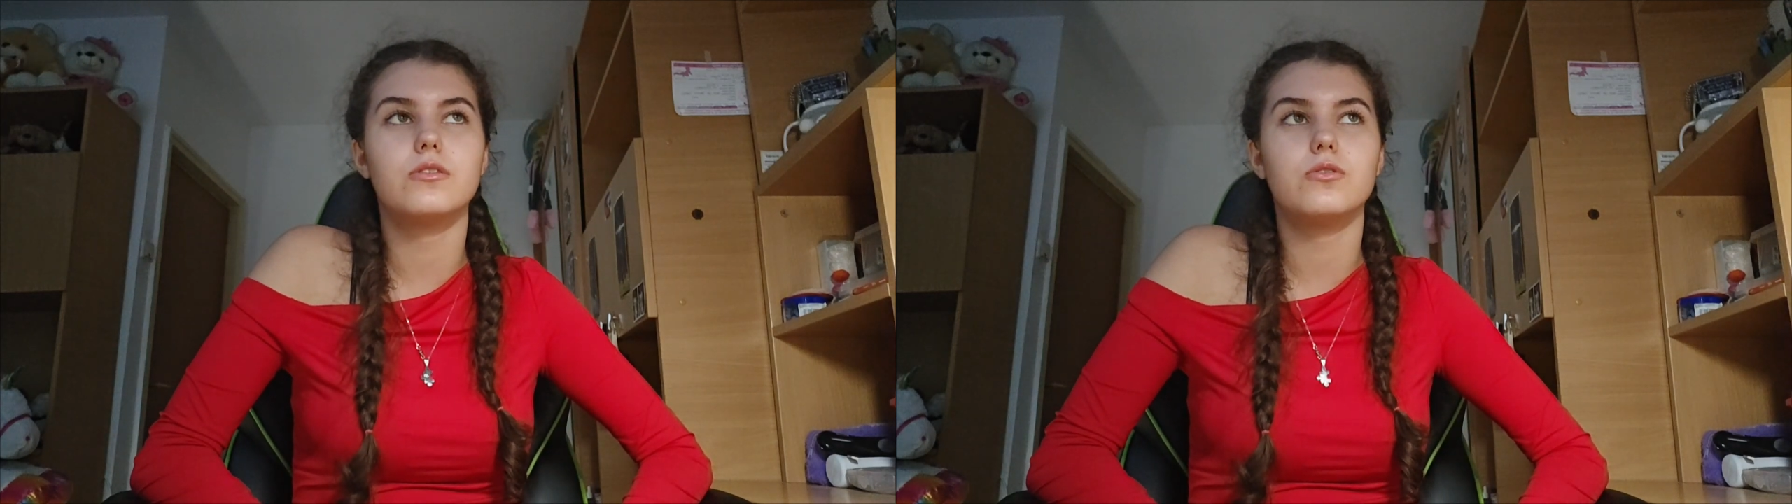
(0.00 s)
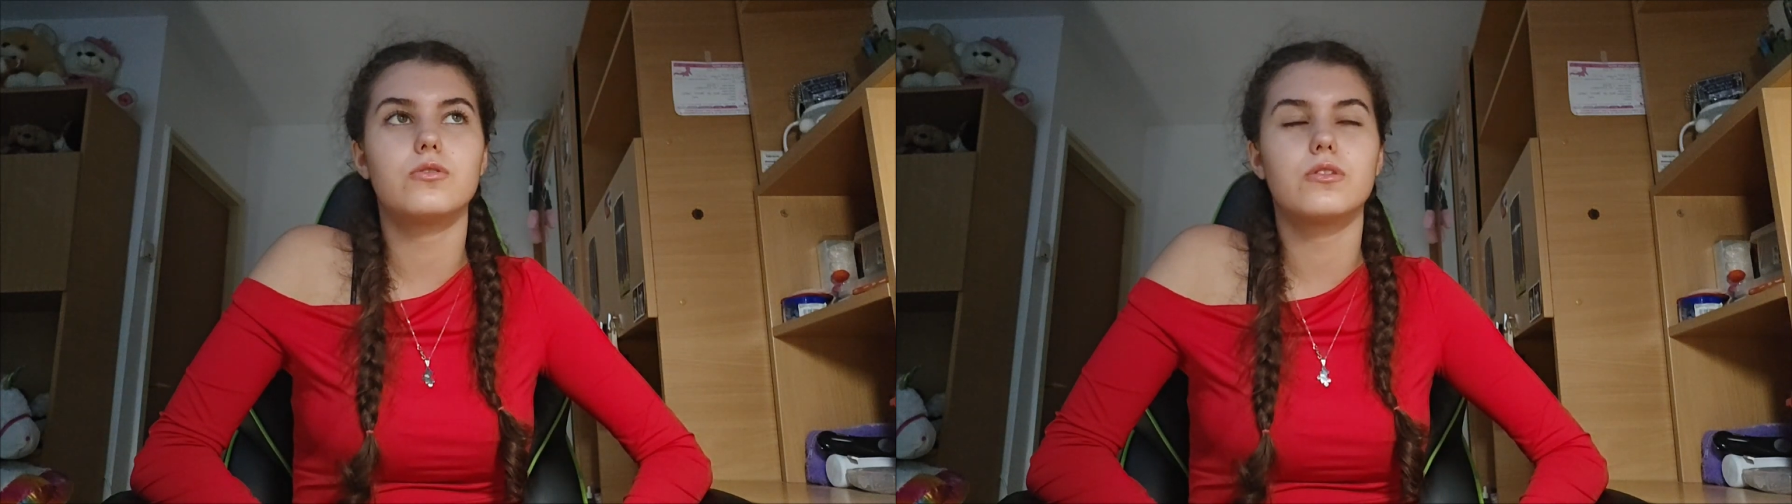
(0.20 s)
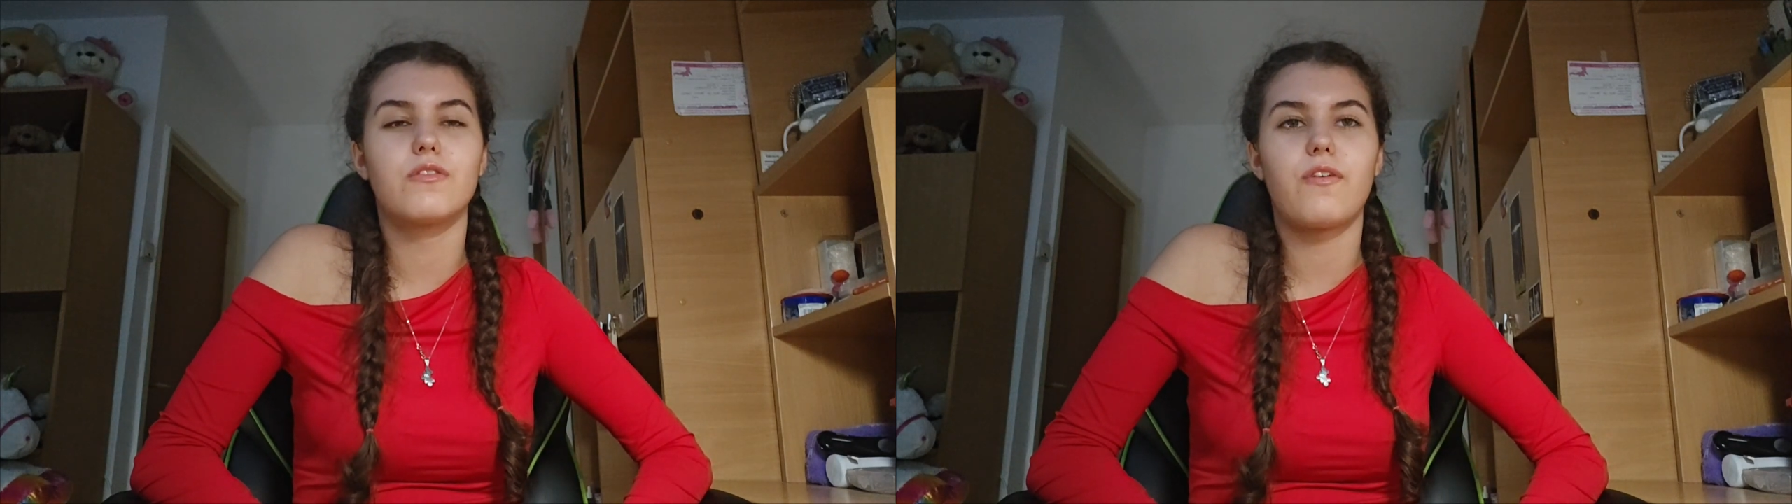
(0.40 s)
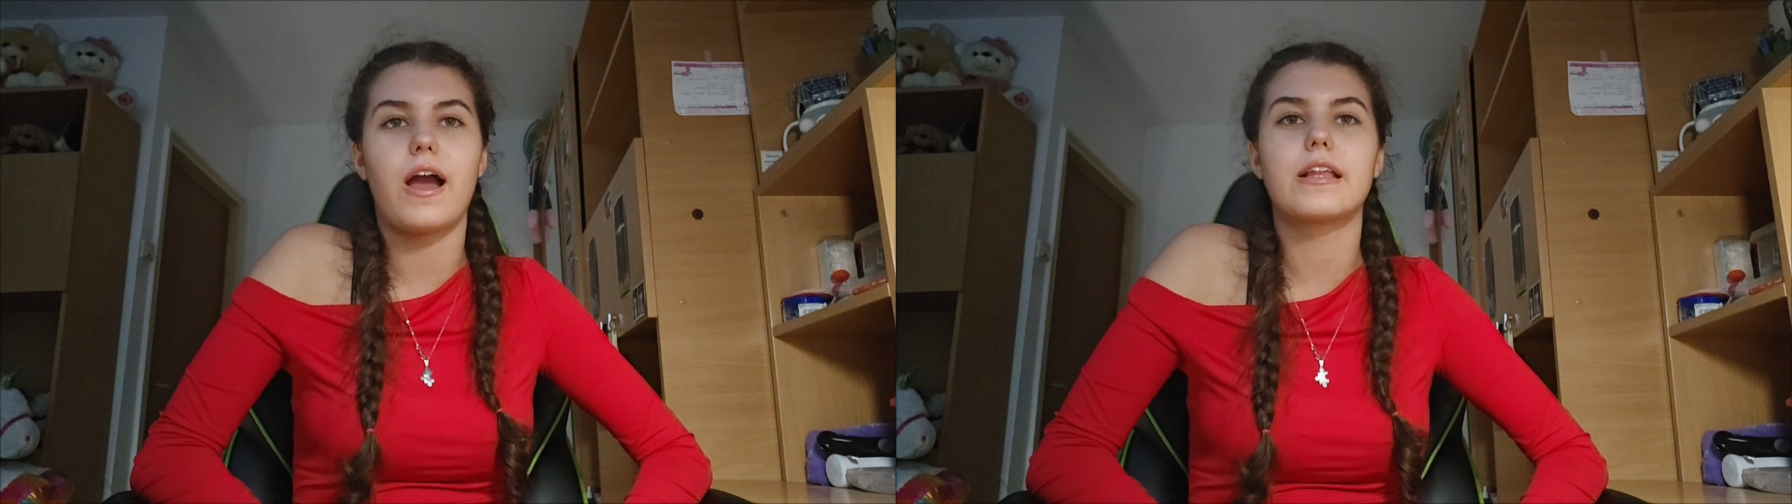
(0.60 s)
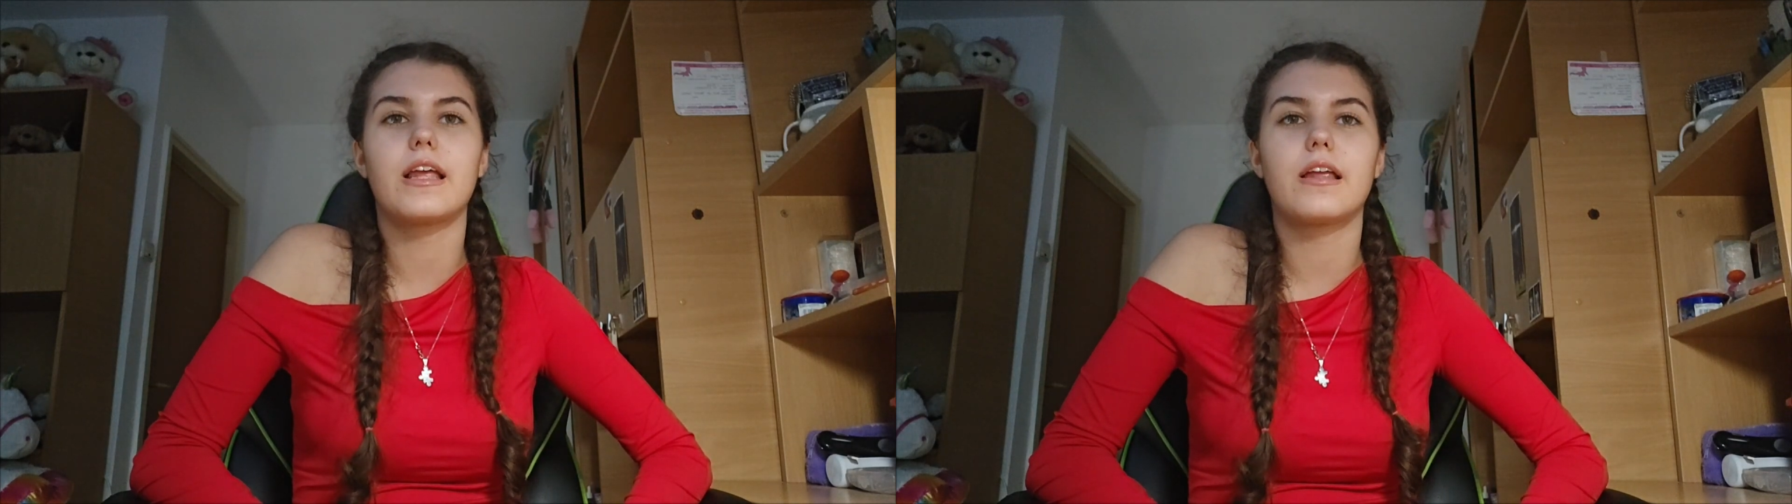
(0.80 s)
due to the
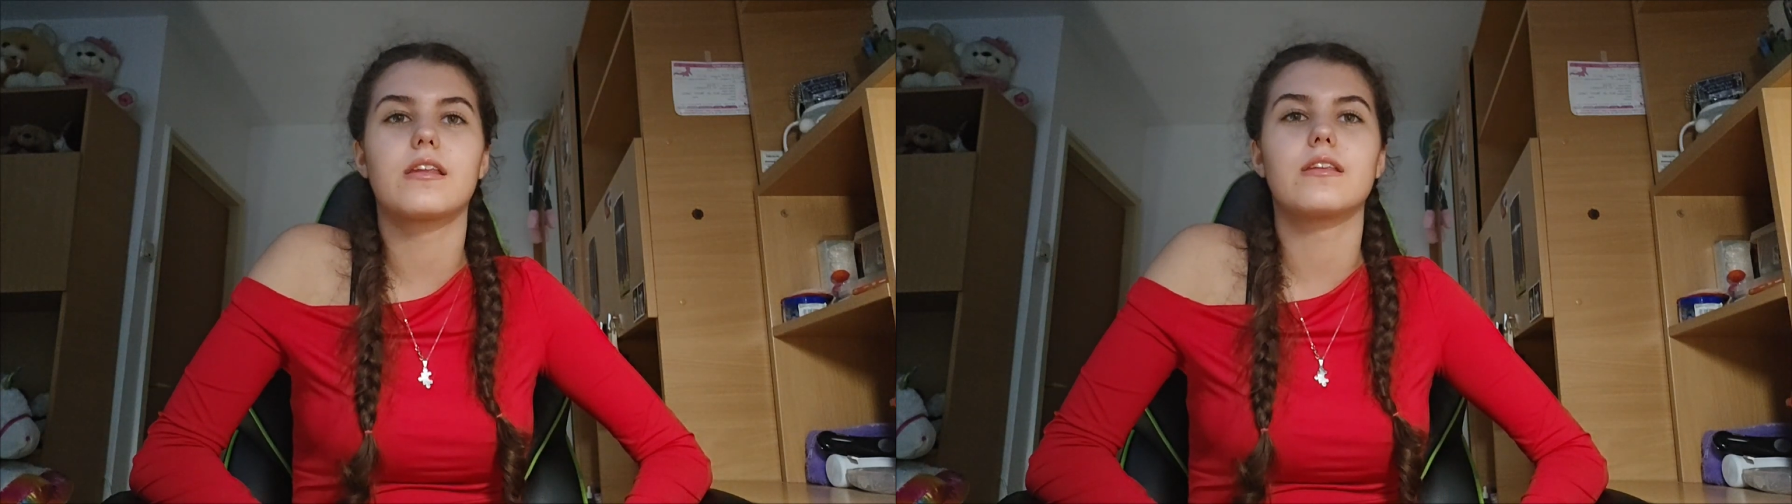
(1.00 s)
fact that